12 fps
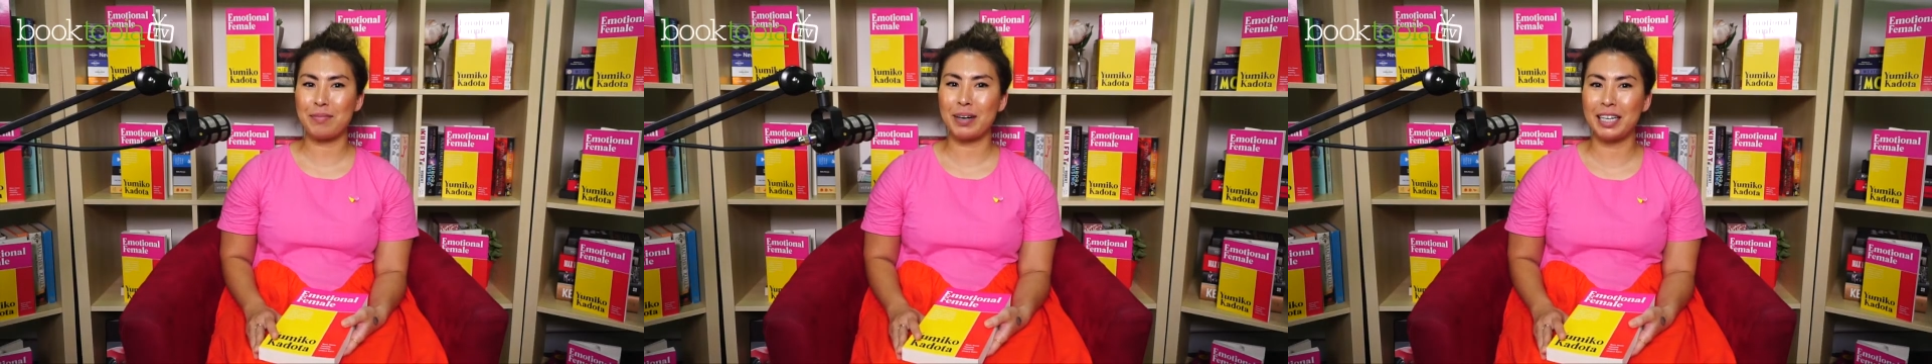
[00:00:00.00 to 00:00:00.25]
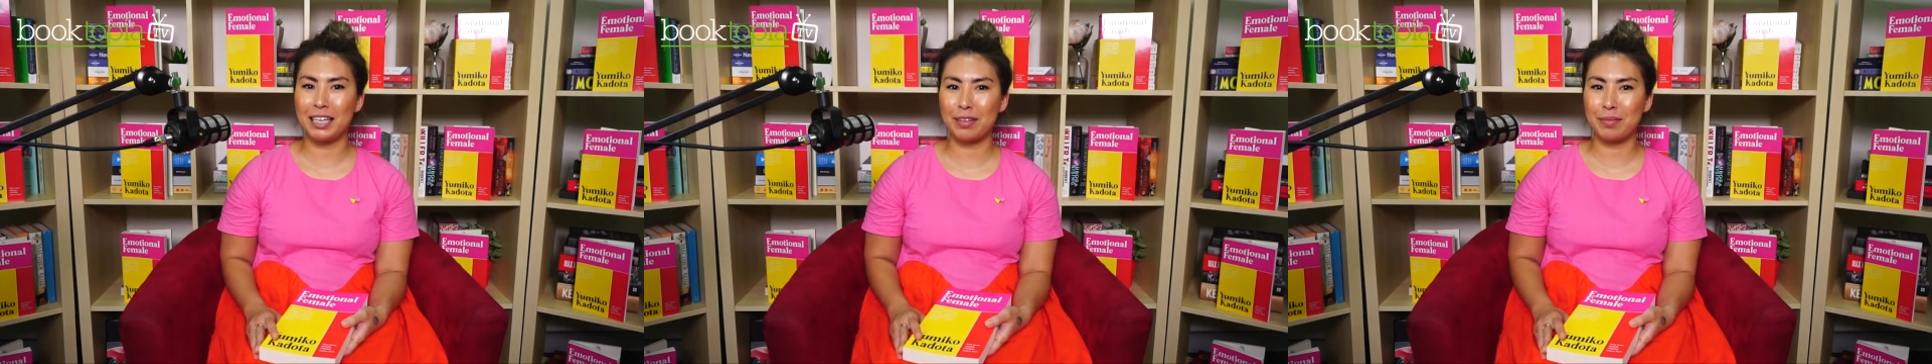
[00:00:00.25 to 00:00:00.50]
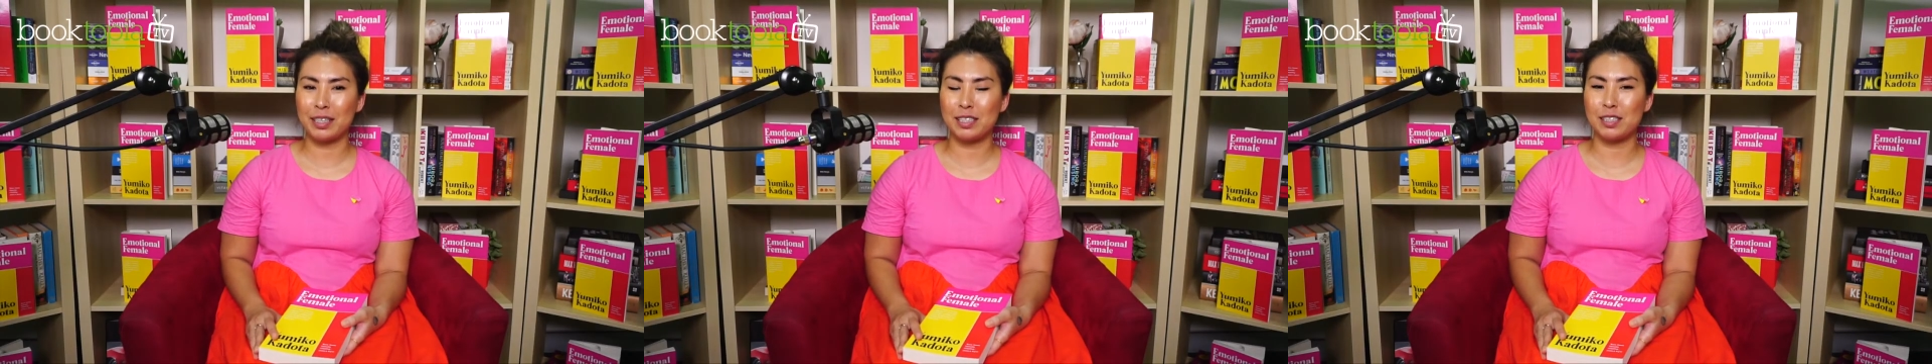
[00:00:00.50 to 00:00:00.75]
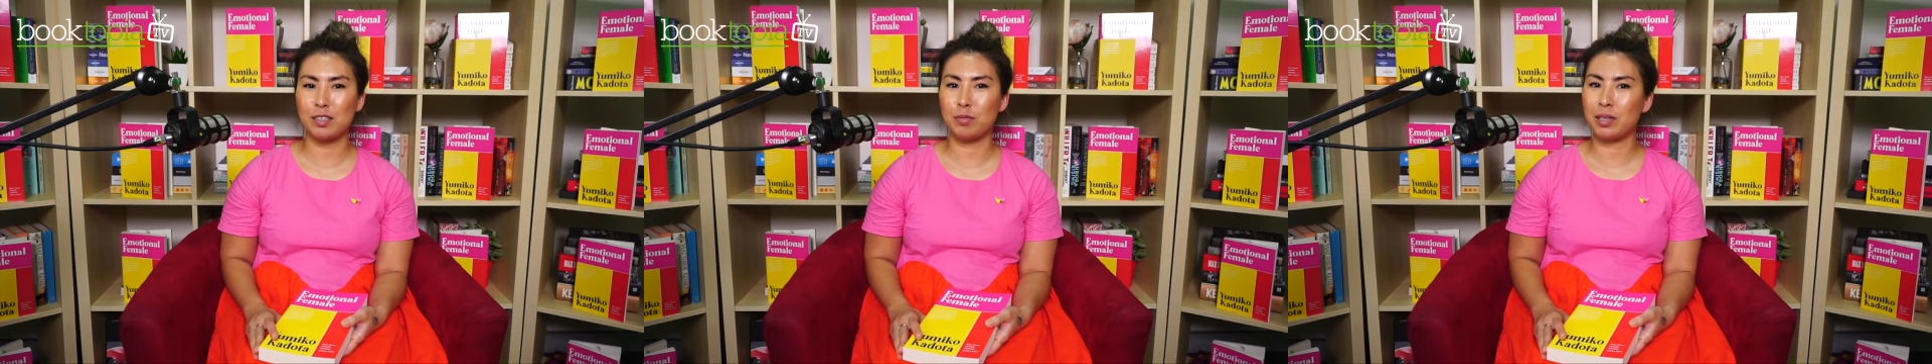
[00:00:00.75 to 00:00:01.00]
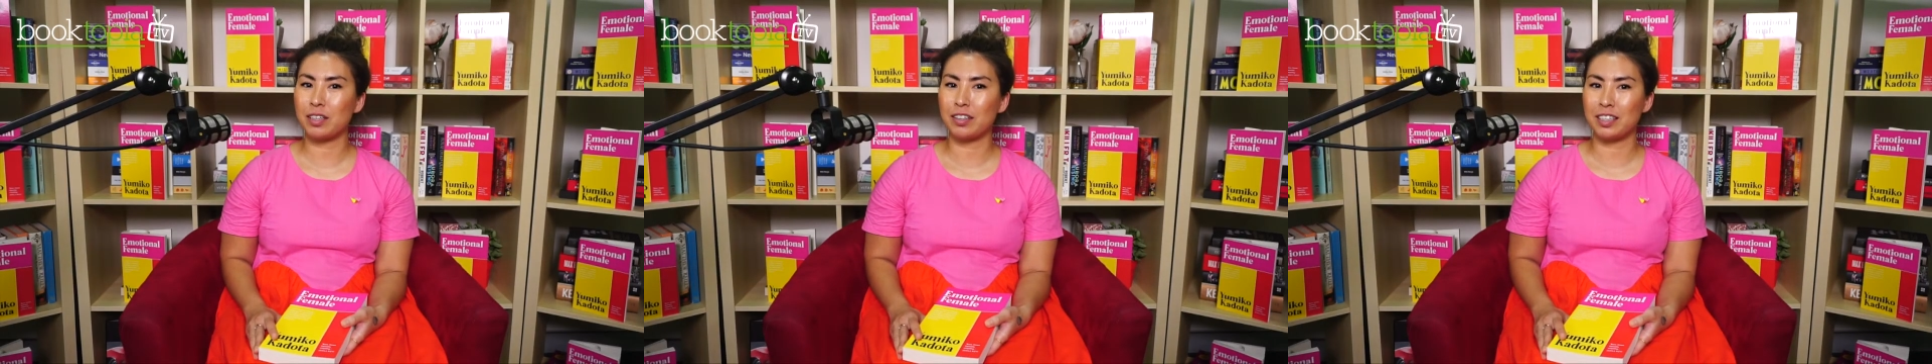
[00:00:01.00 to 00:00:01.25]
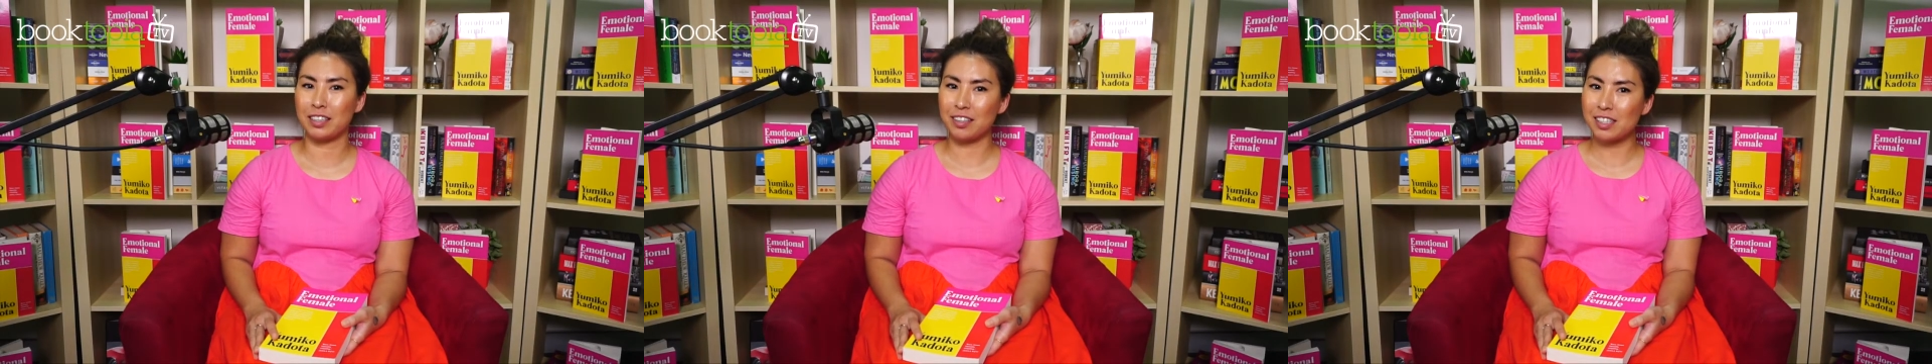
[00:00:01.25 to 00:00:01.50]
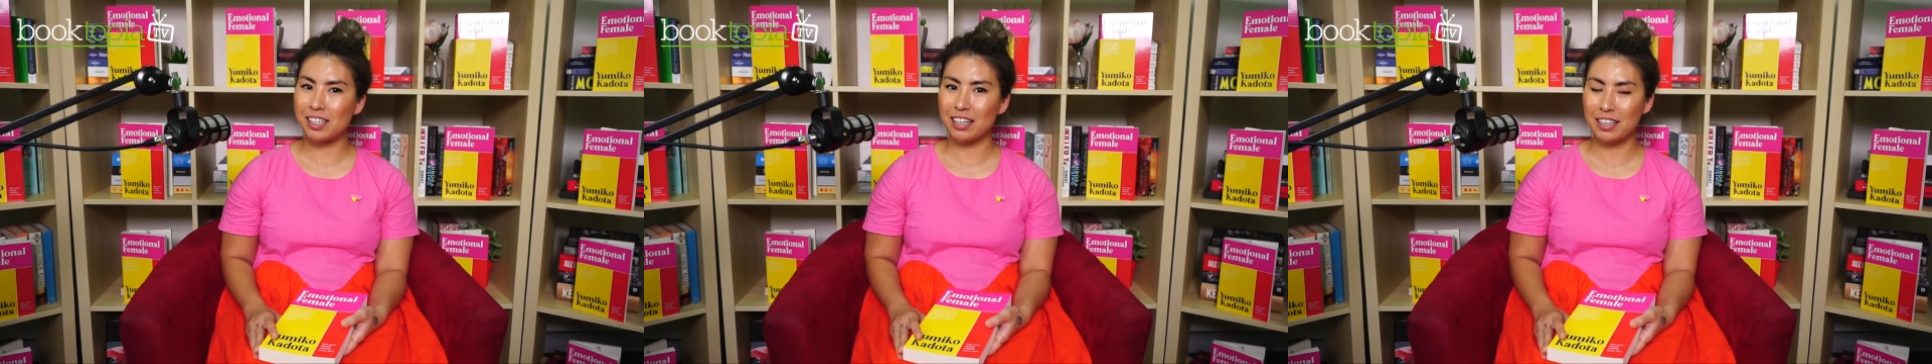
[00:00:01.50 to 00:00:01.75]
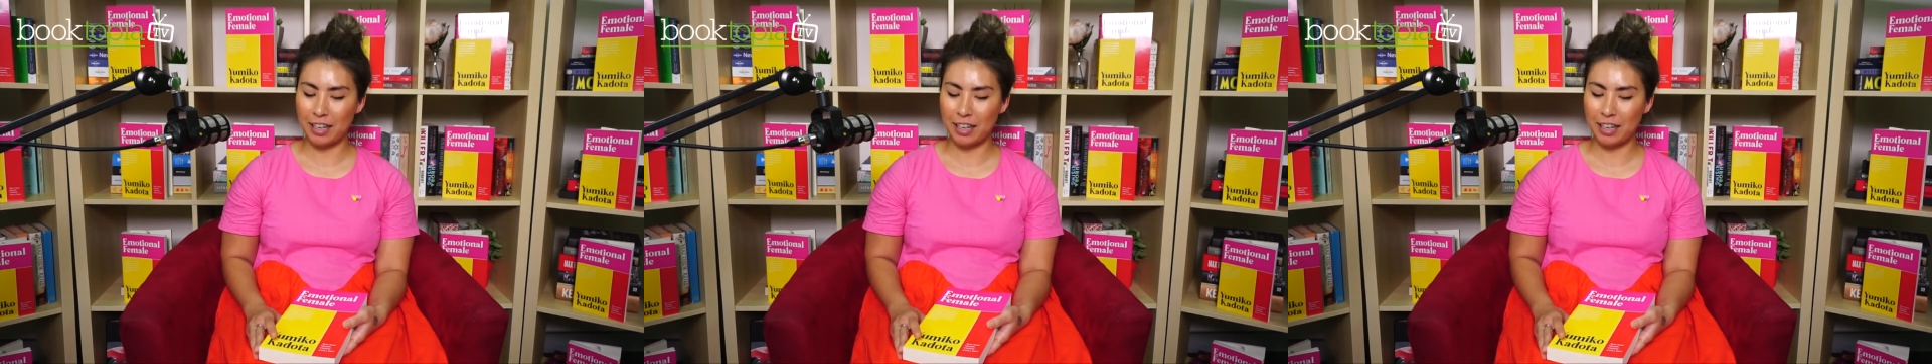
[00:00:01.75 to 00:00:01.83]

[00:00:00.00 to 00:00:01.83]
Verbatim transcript: My name is Yumiko Kadota.